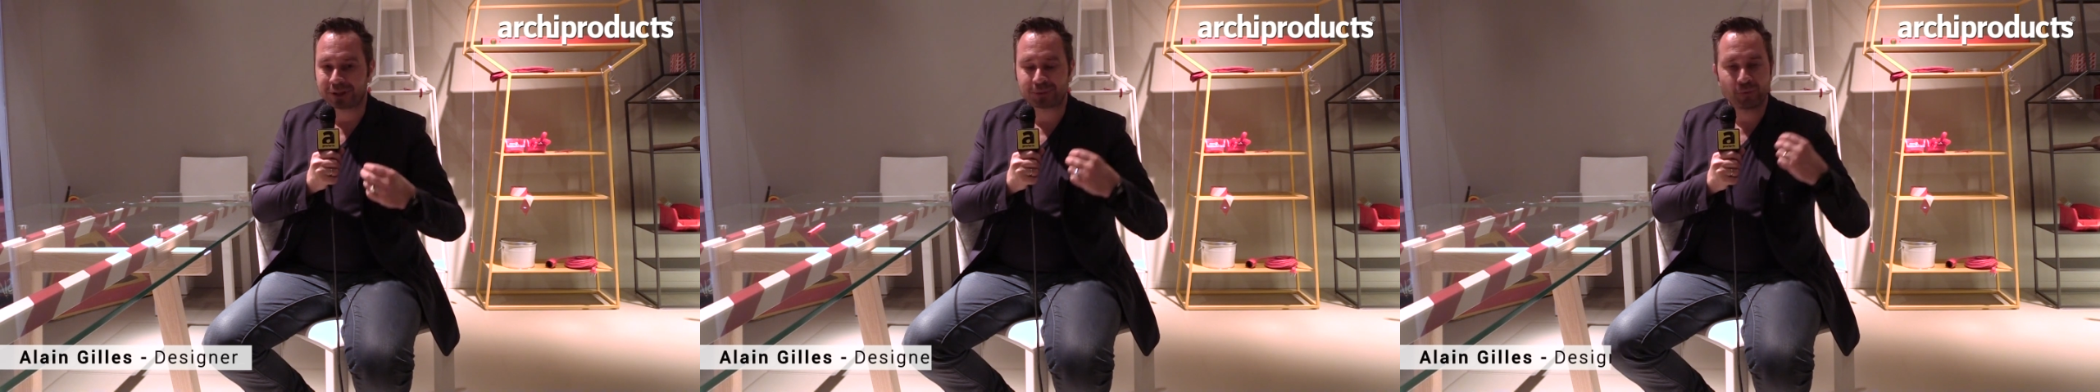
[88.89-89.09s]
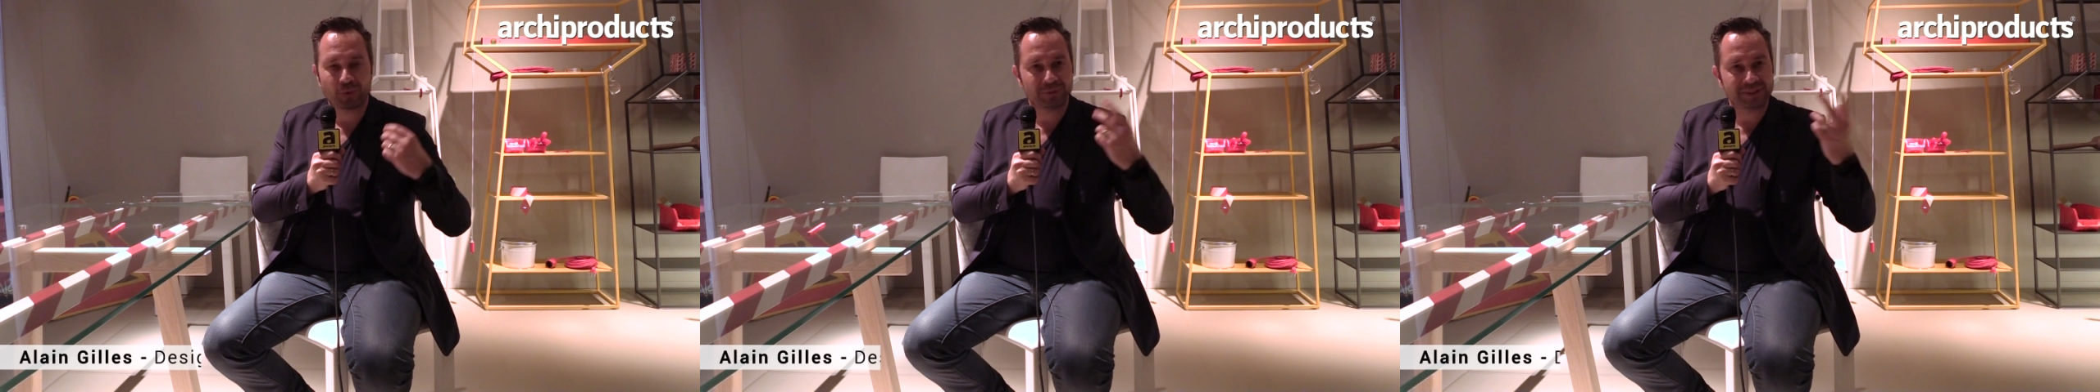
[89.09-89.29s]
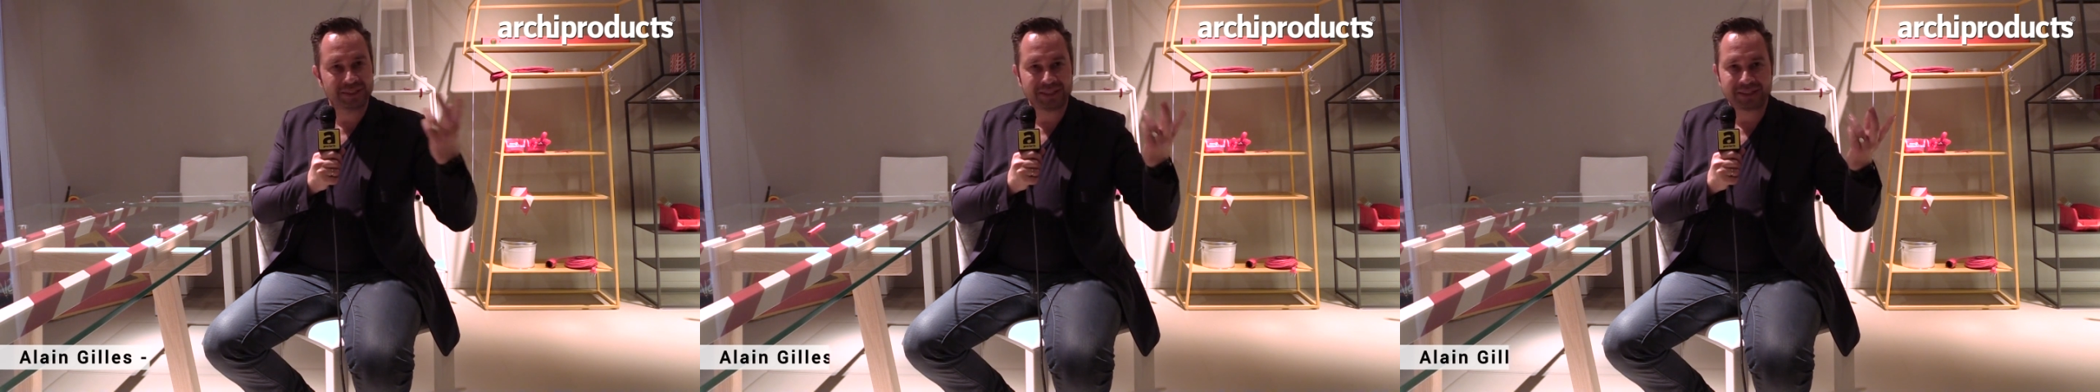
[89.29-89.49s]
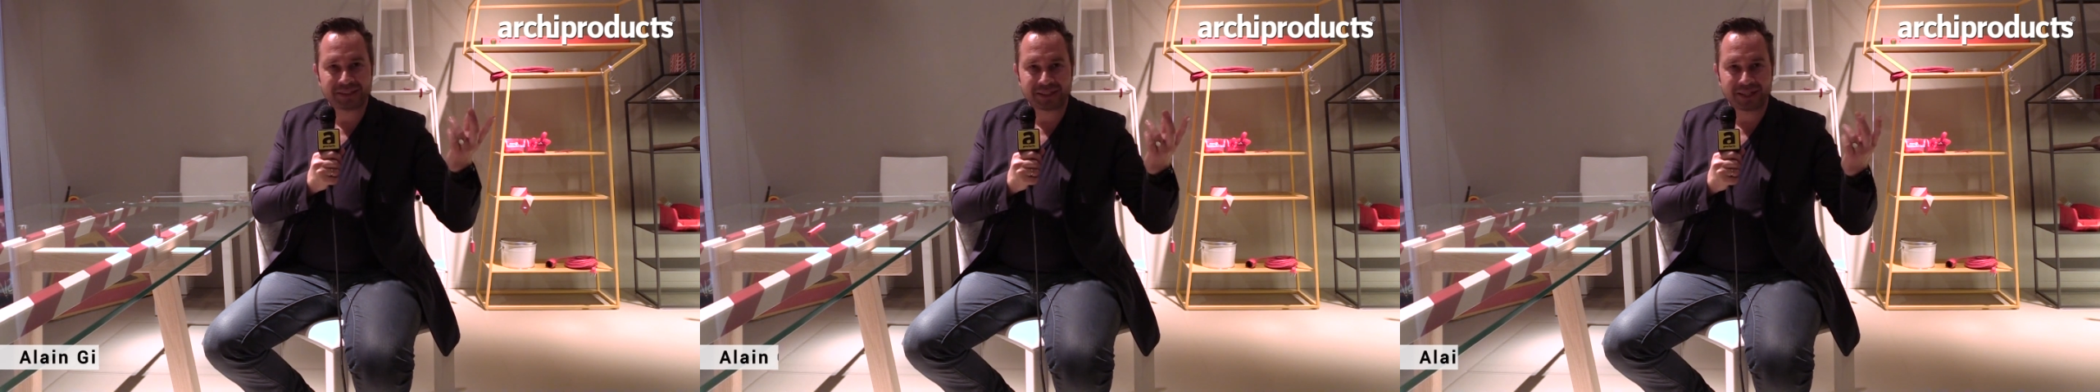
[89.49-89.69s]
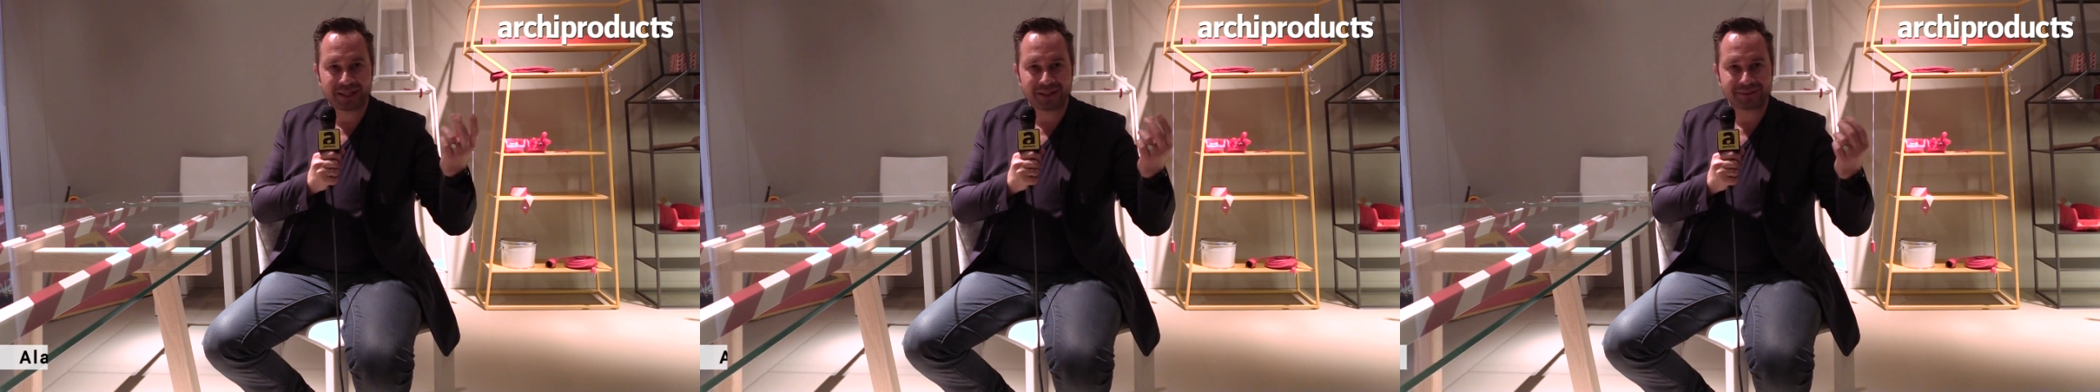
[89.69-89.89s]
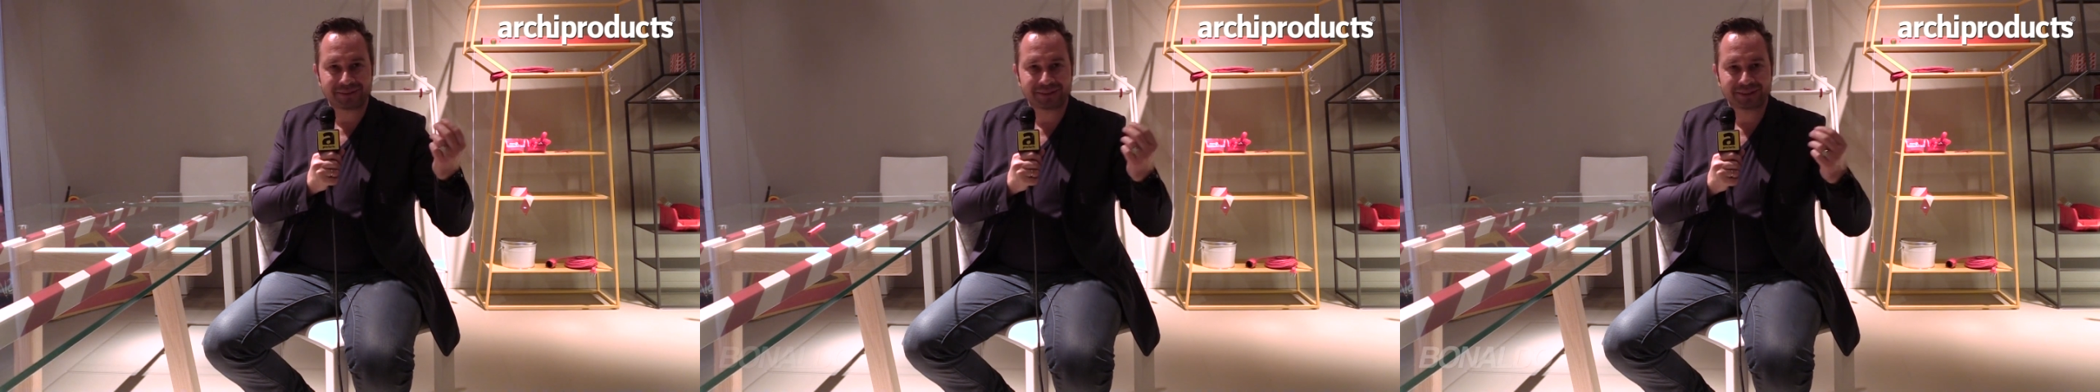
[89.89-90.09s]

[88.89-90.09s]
small detail,